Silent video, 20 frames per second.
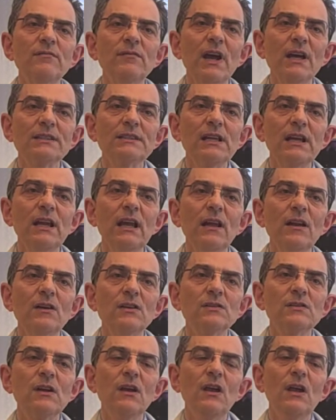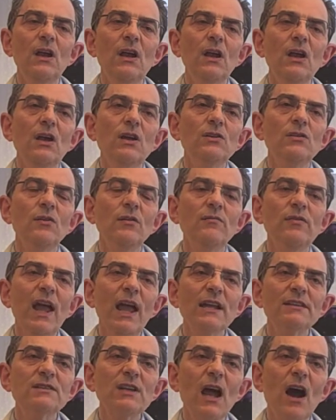investigators to
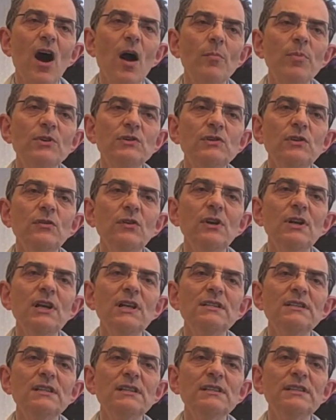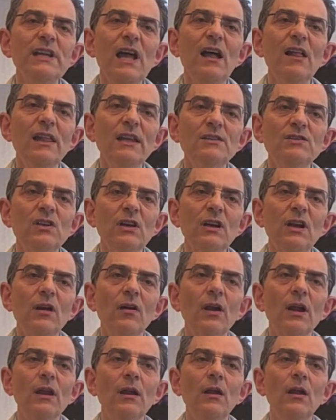advance opportunities in cell
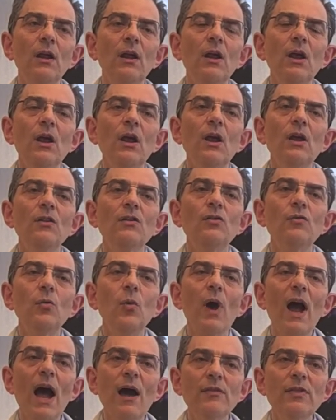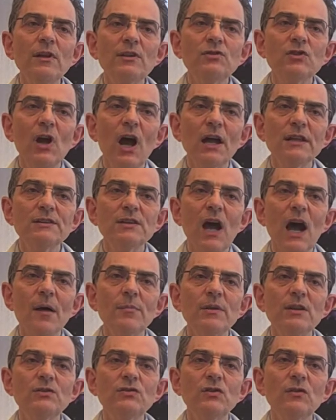engineering throughout the Johns
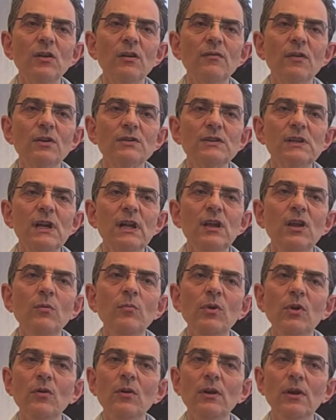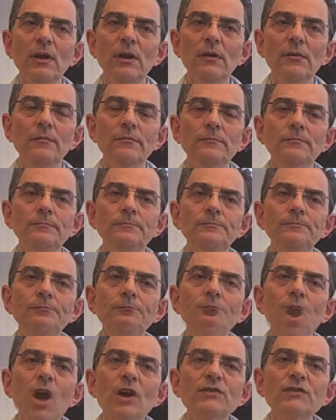Hopkins University community. We
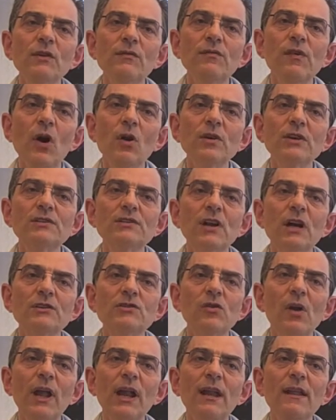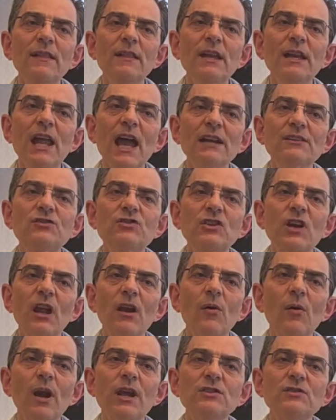are also focused on training the next
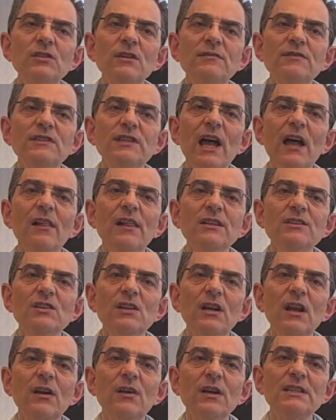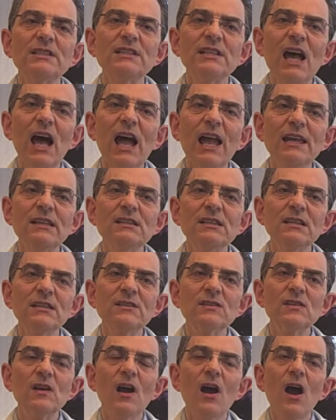generation of cell engineering
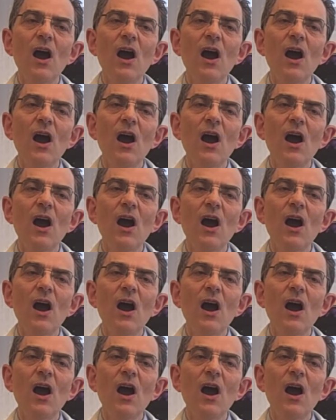scientists.